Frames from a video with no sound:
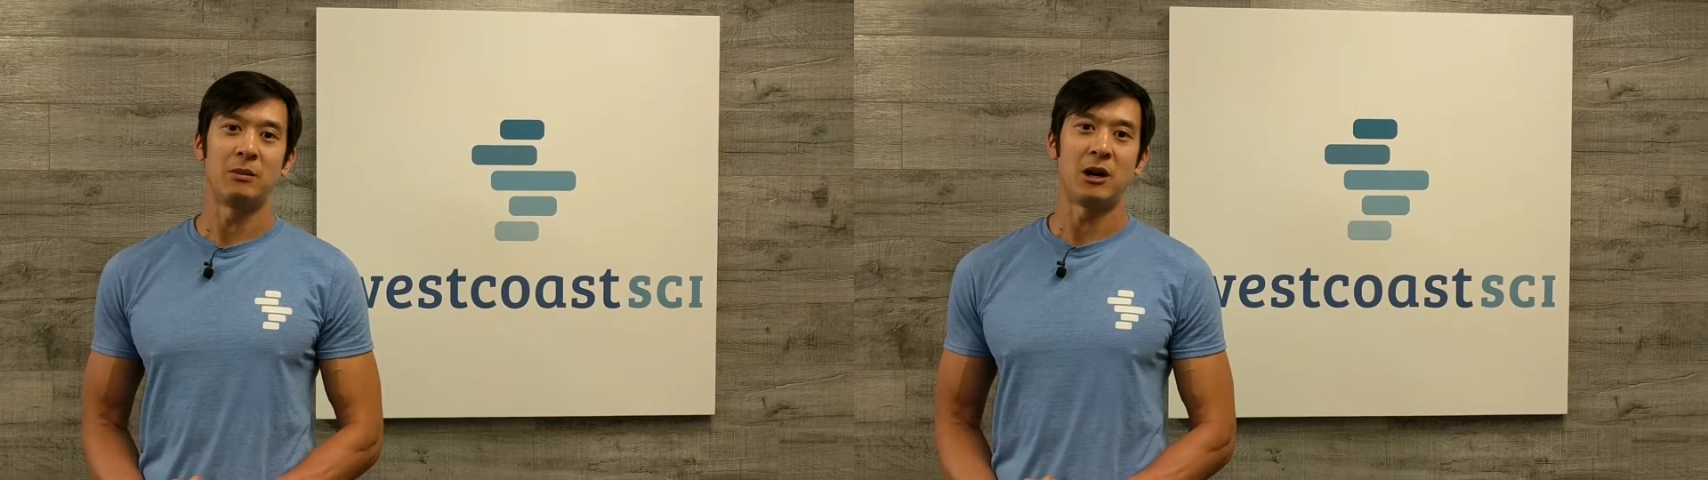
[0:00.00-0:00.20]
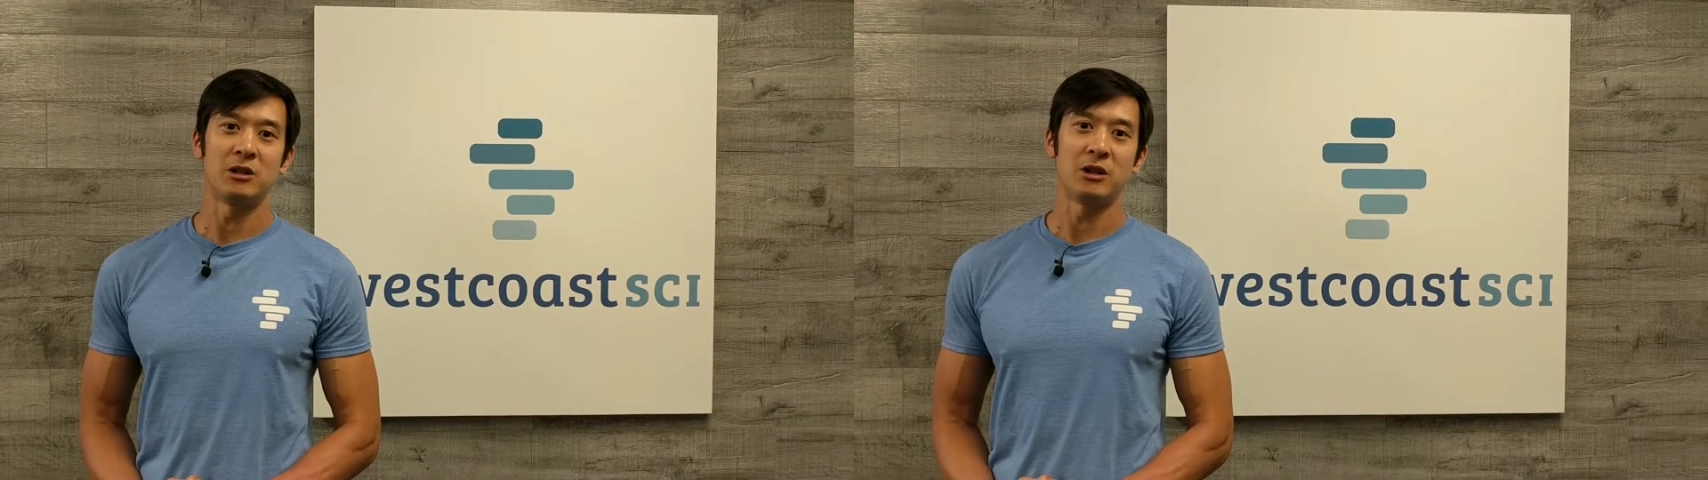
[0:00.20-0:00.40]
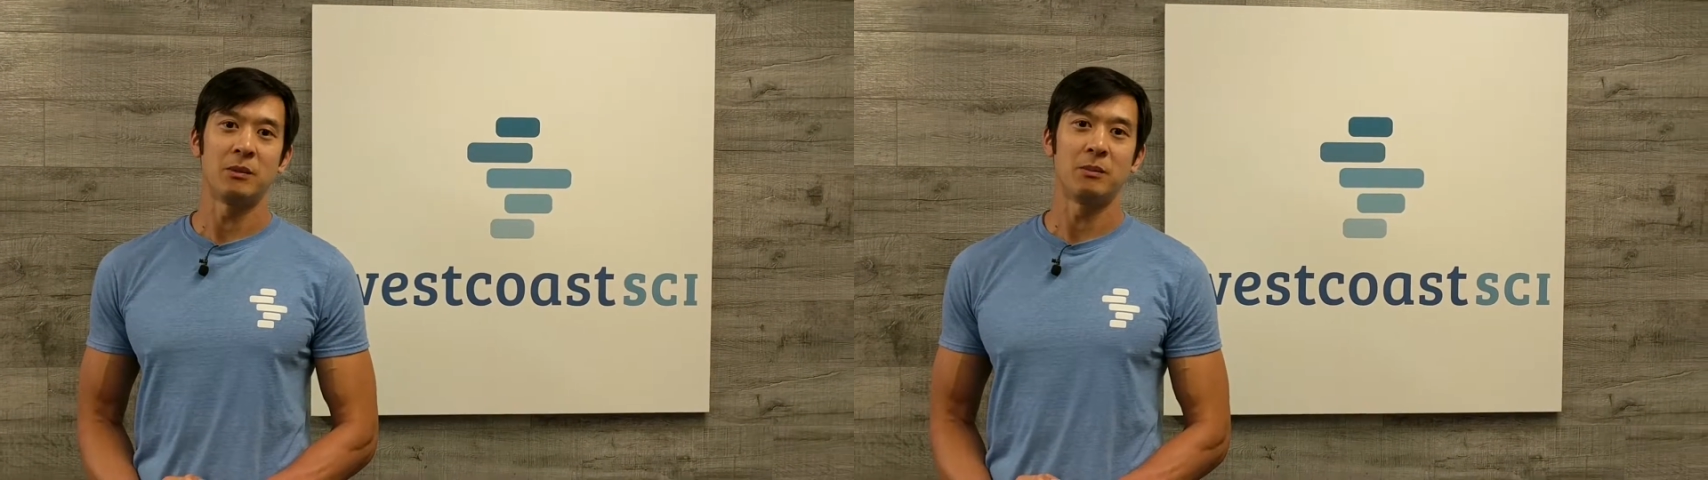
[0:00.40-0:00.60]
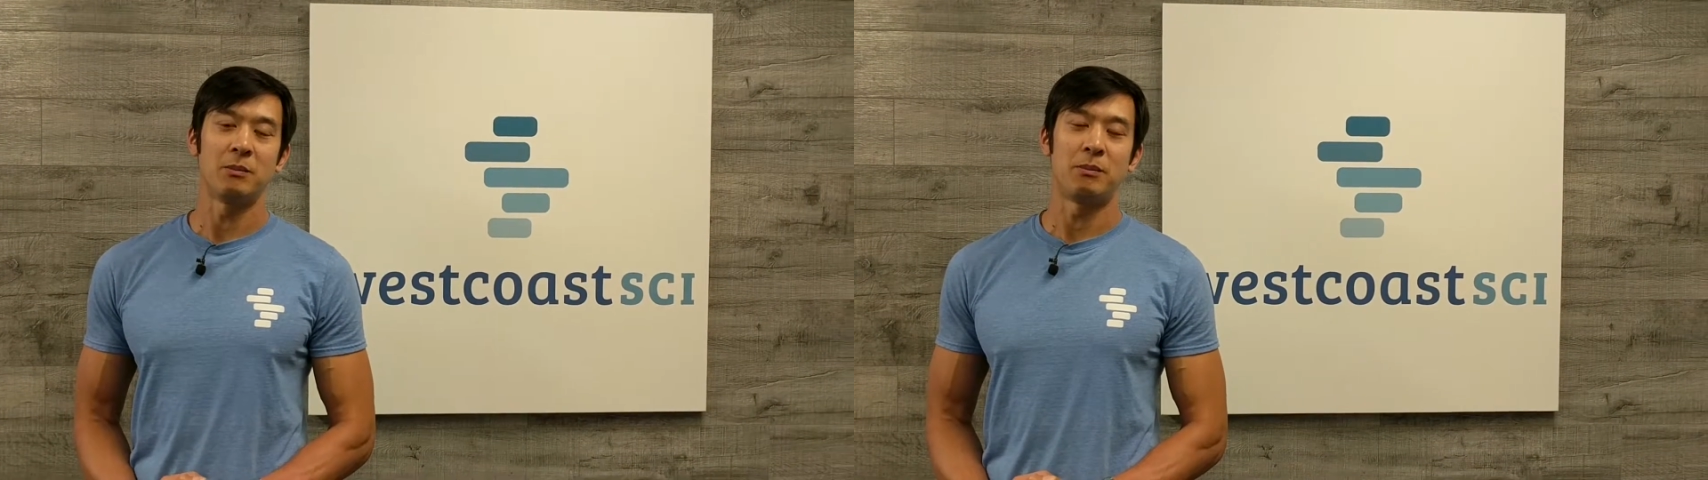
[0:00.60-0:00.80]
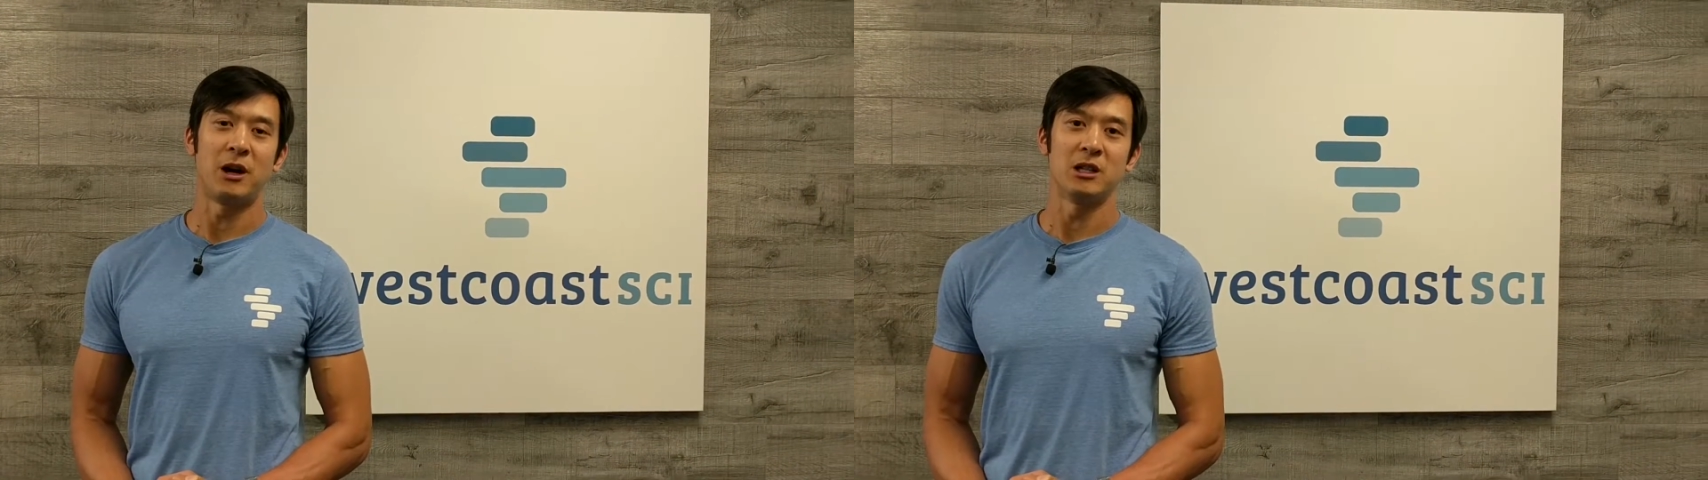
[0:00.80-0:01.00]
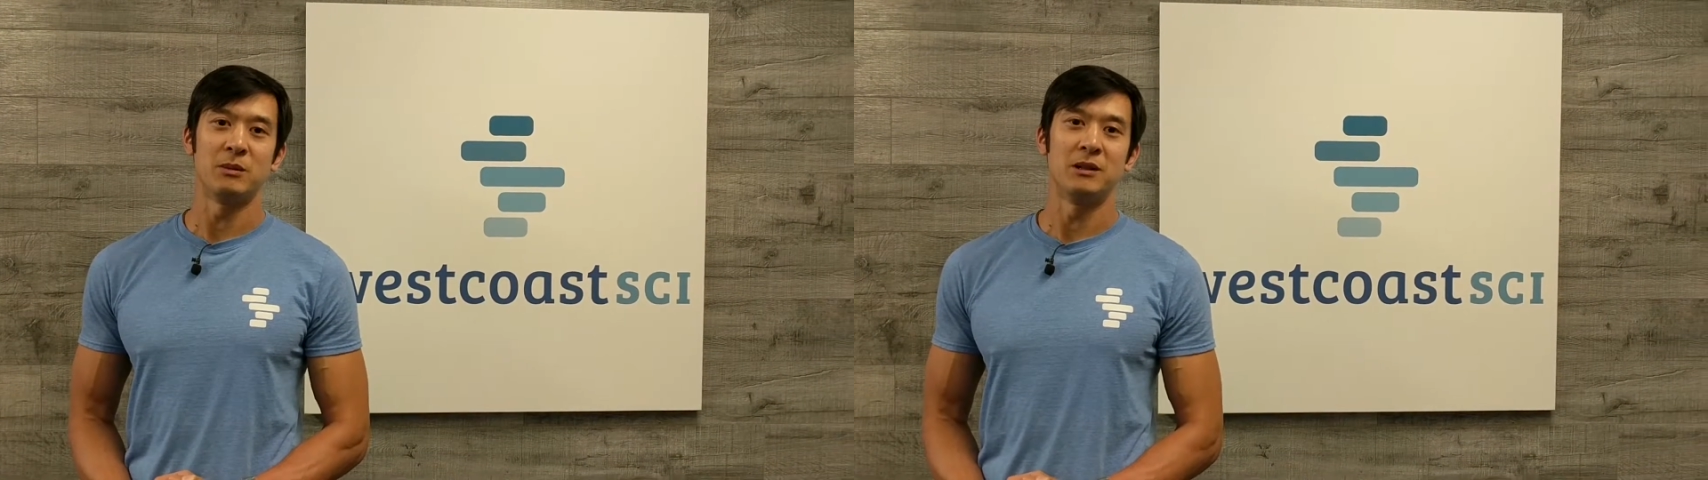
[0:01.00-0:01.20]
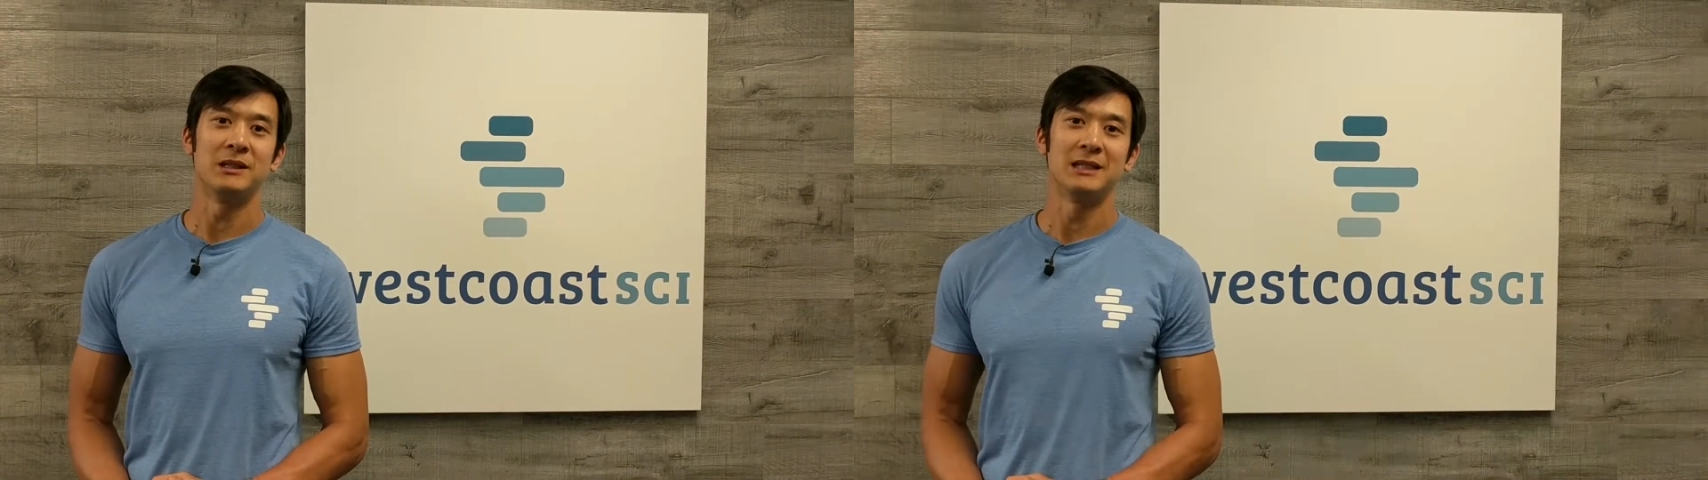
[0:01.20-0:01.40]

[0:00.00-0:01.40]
posture possible.